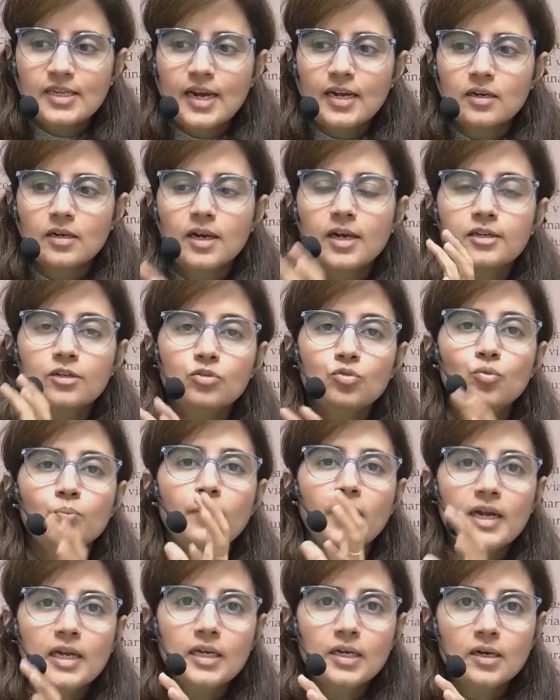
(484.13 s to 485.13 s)
set related to
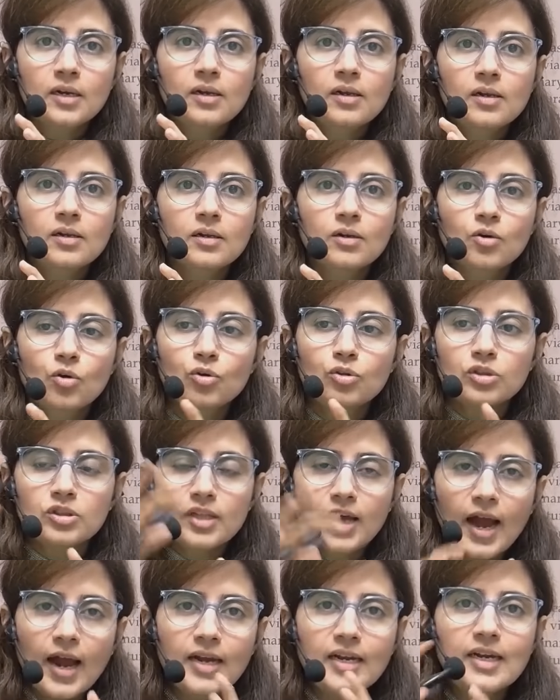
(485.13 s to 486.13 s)
medical,
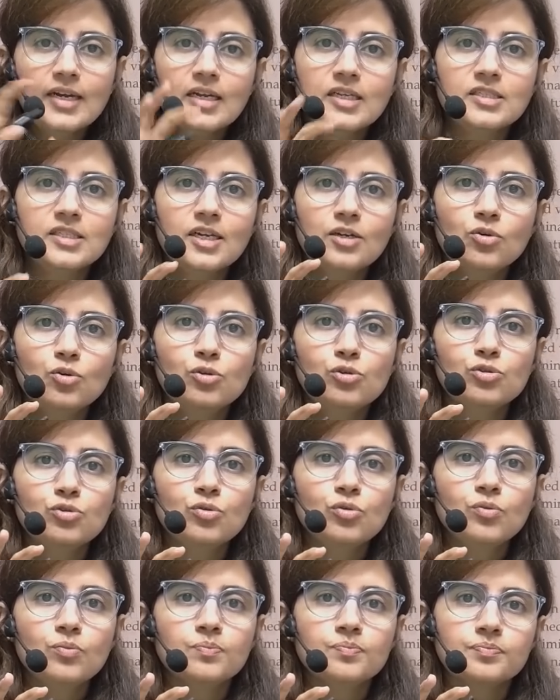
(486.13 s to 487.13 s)
on that data set
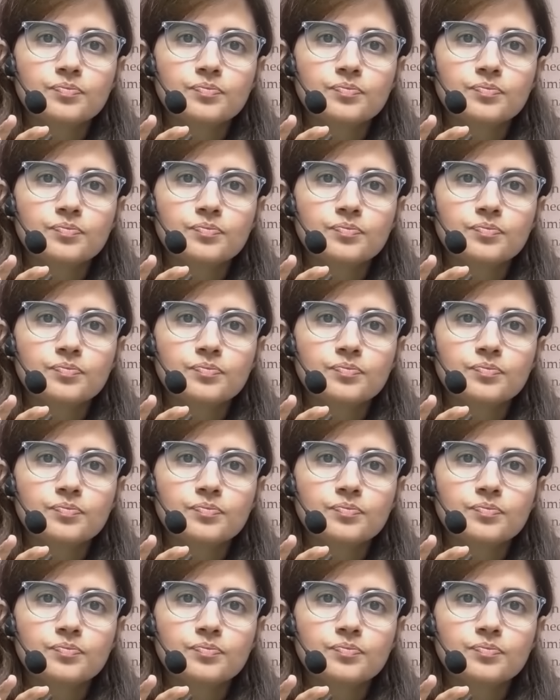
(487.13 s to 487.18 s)
also